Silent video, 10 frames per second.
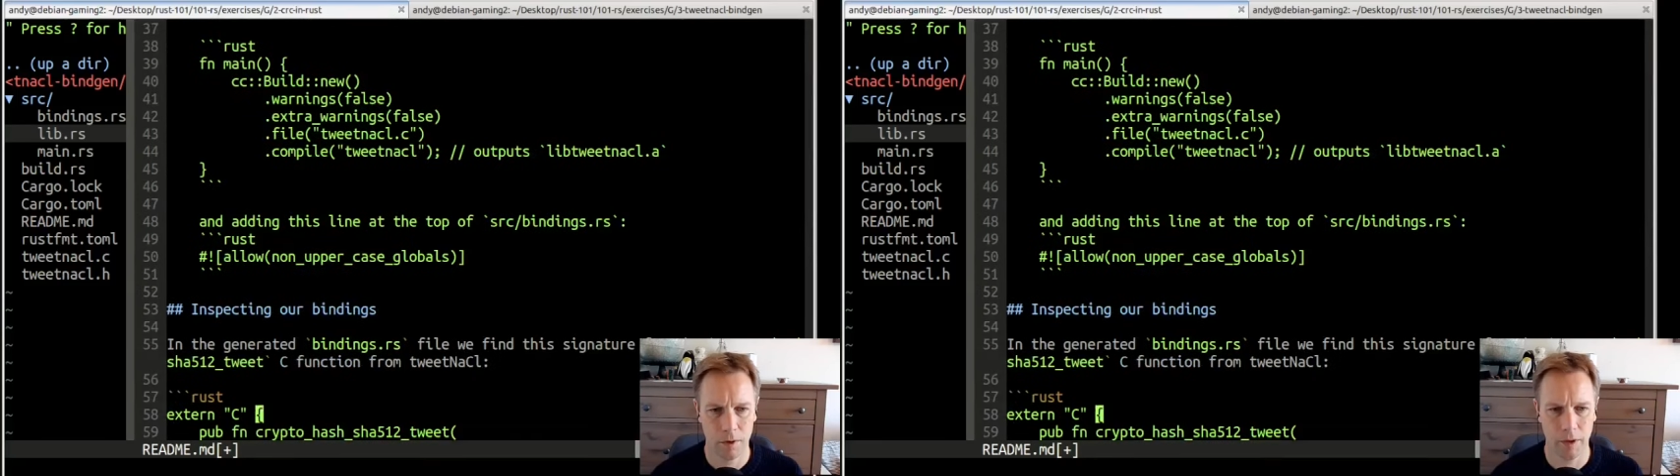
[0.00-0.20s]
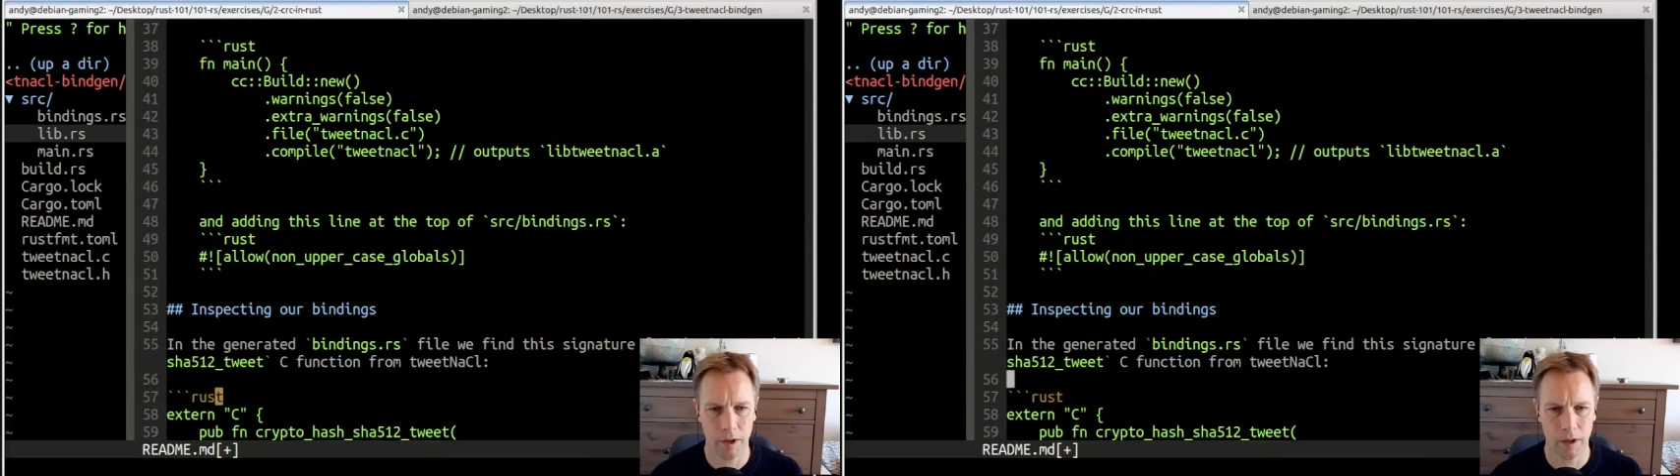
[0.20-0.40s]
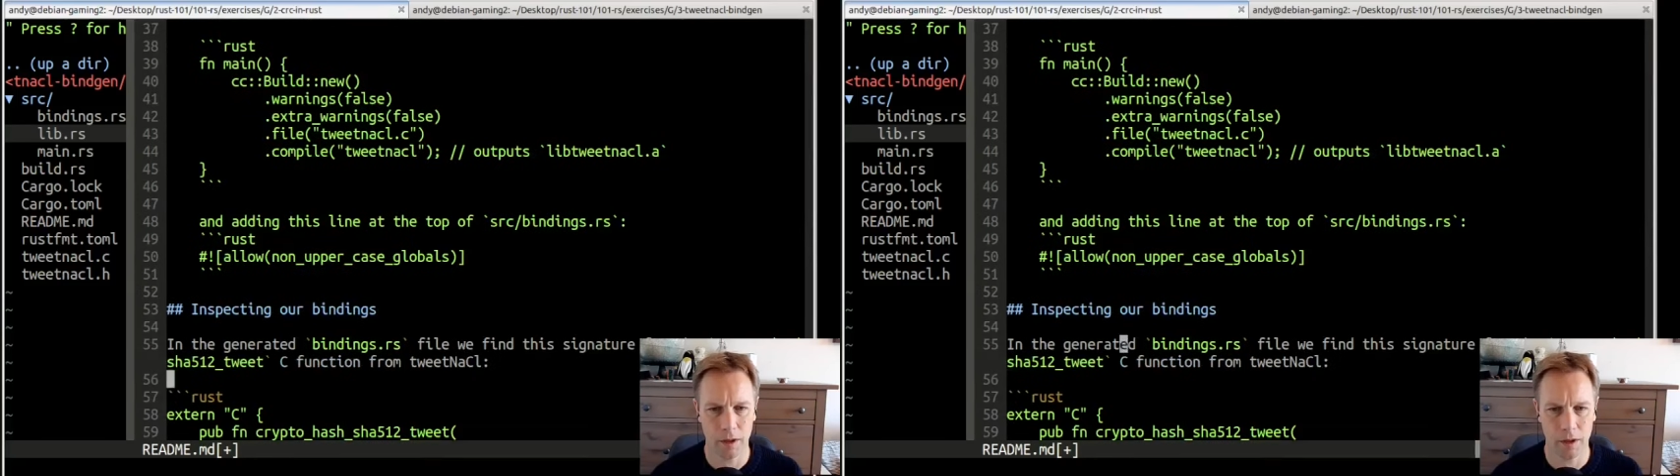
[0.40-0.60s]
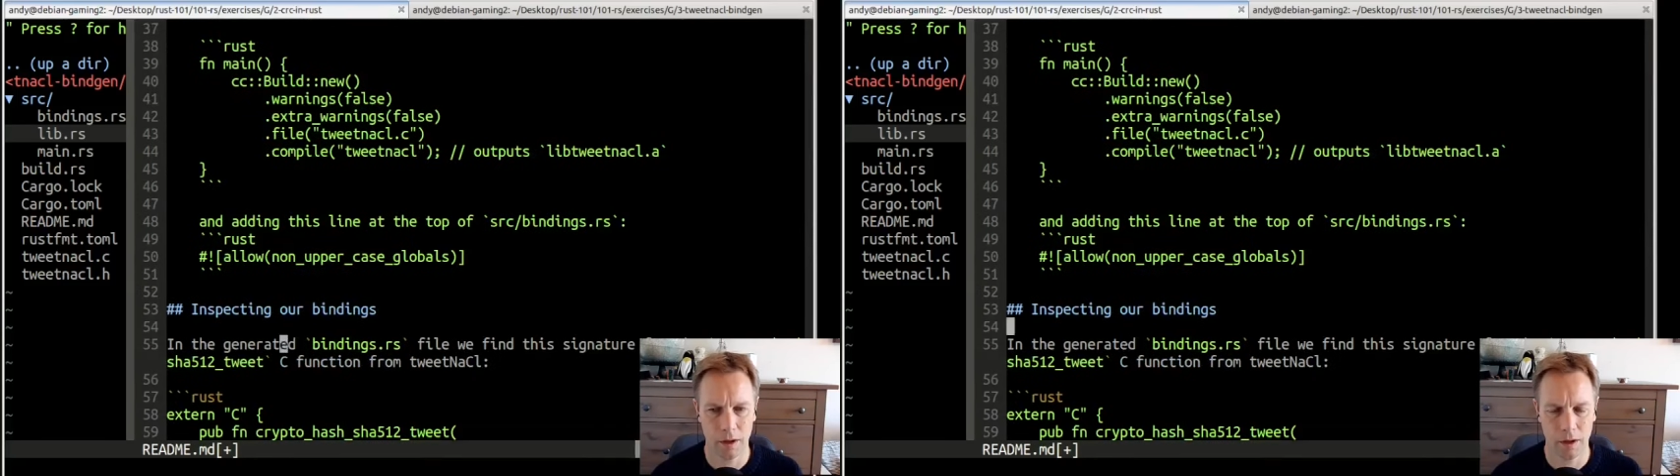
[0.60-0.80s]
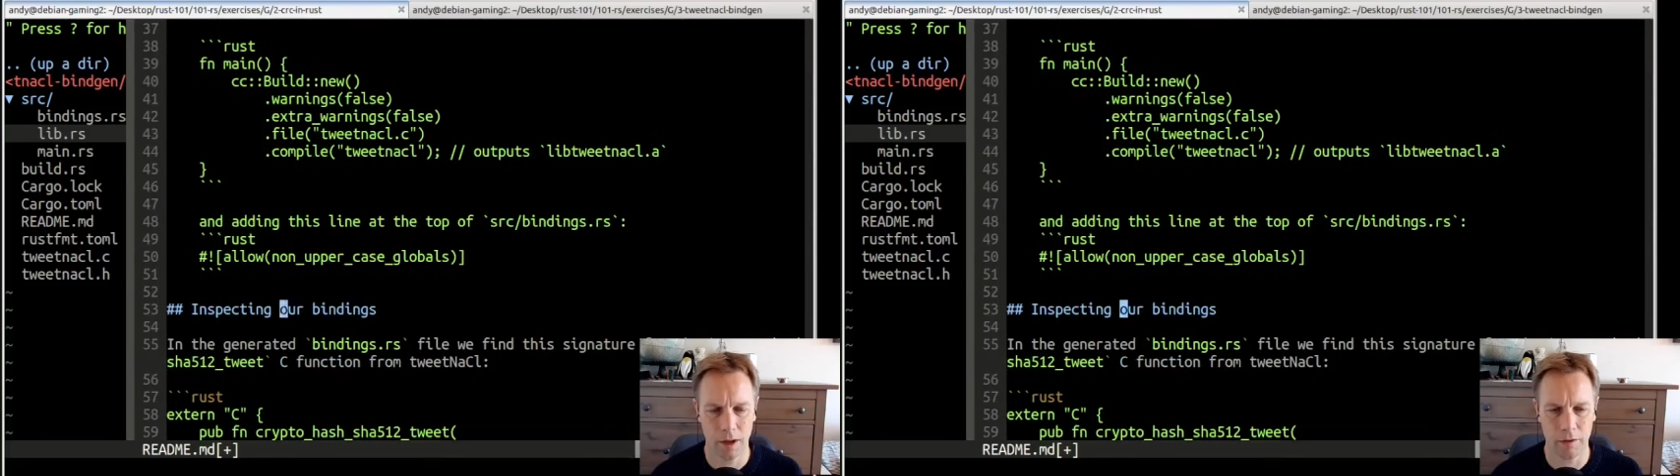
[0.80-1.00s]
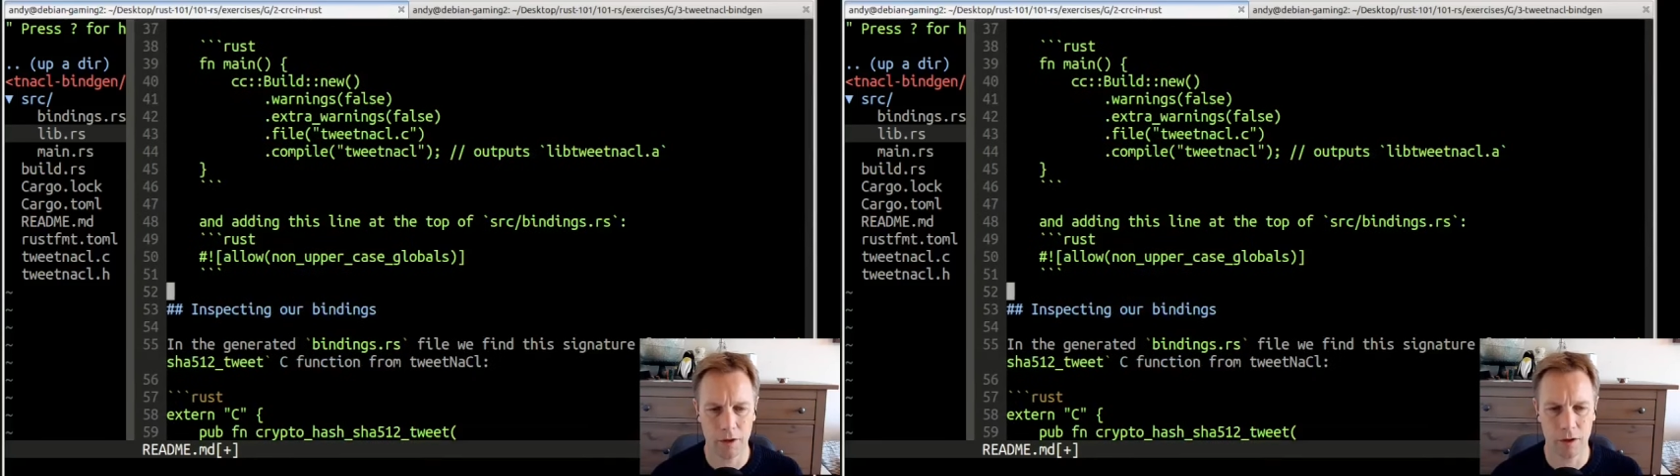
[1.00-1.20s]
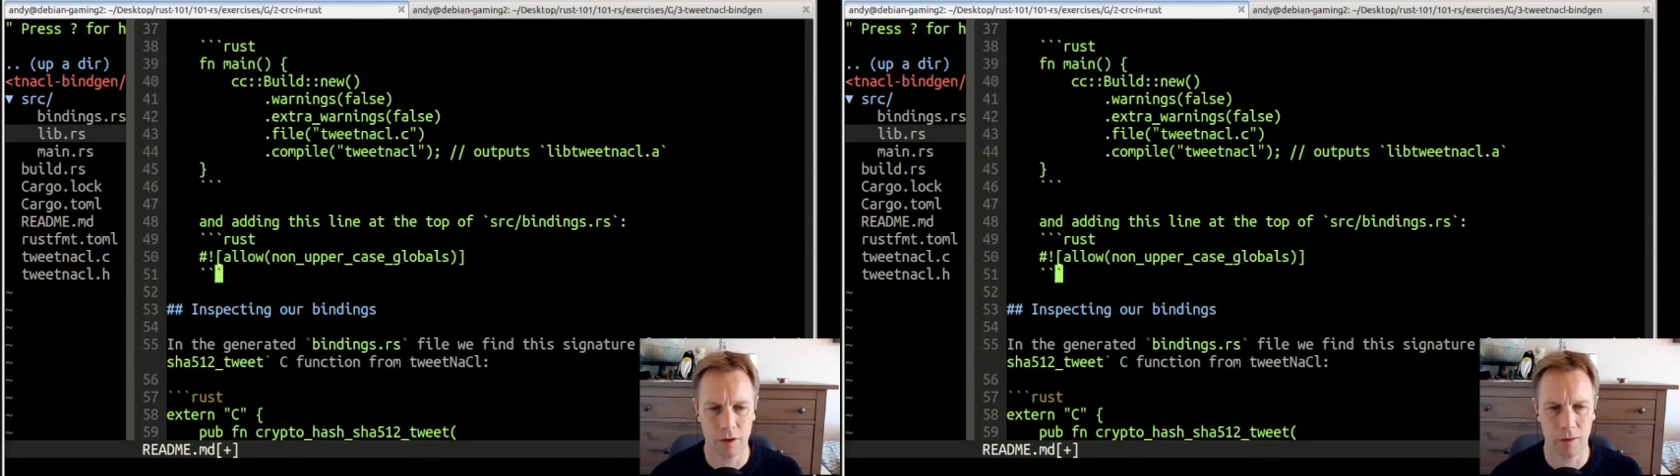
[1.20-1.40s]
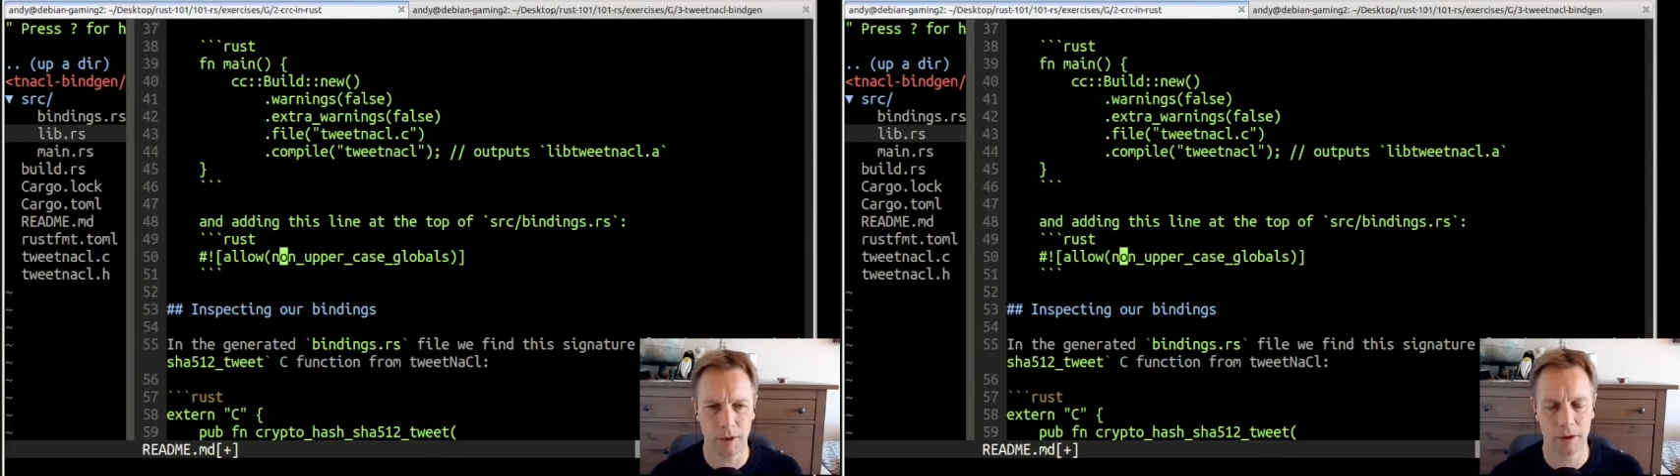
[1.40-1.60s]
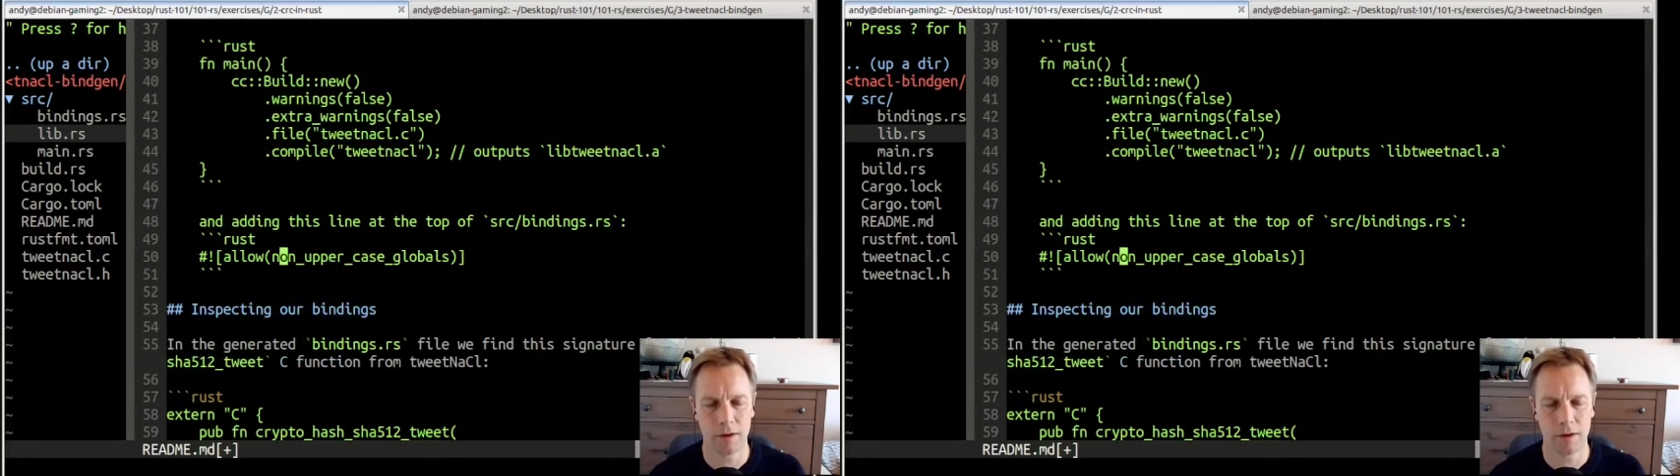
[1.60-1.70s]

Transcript: yeah. Uh, yeah, it's just coming.